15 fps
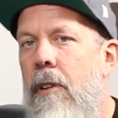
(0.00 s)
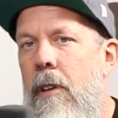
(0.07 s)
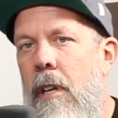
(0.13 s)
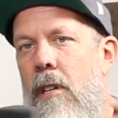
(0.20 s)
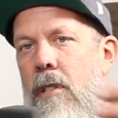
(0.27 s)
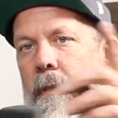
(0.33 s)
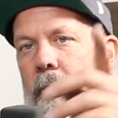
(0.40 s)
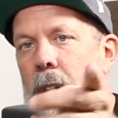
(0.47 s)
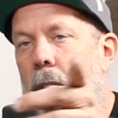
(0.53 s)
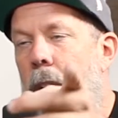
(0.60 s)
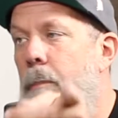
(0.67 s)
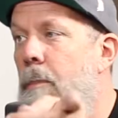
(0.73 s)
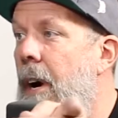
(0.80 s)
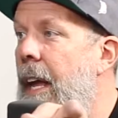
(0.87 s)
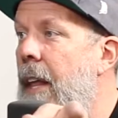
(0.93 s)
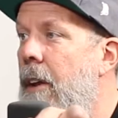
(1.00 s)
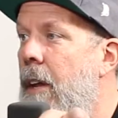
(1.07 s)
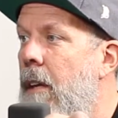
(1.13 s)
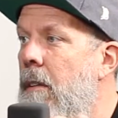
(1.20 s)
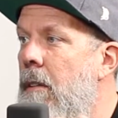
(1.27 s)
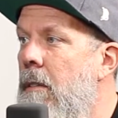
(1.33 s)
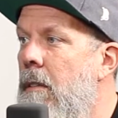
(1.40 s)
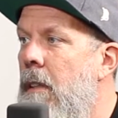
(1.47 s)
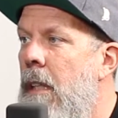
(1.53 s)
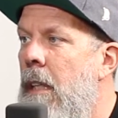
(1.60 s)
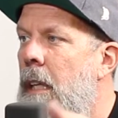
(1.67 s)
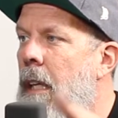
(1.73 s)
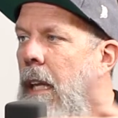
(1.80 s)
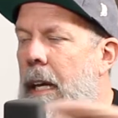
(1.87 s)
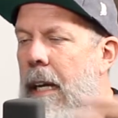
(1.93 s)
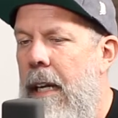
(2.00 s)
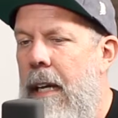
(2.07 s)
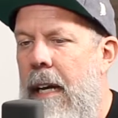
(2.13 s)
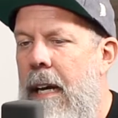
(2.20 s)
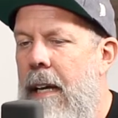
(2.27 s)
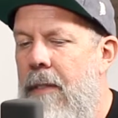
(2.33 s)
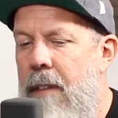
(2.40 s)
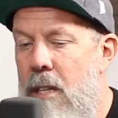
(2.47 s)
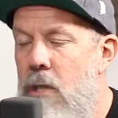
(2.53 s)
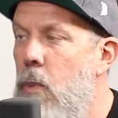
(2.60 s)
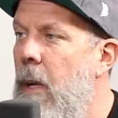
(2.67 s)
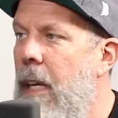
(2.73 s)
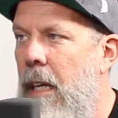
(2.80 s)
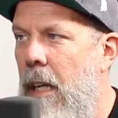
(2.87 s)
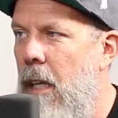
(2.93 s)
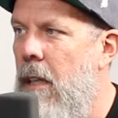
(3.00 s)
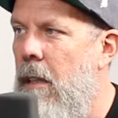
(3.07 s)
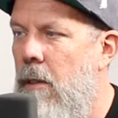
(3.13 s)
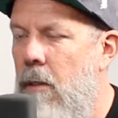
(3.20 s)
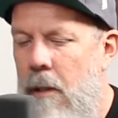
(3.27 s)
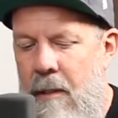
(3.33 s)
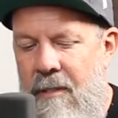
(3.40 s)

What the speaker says: For those of you that are brand new, like this week alone,